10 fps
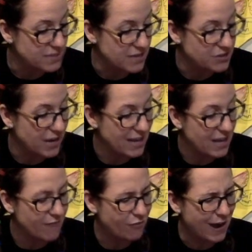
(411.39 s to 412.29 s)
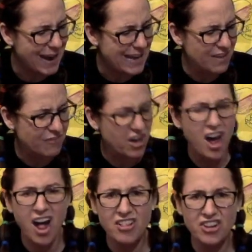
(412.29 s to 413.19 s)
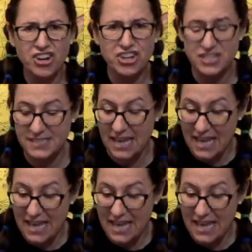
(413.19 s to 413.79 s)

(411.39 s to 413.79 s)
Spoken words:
and try to get a variety of colors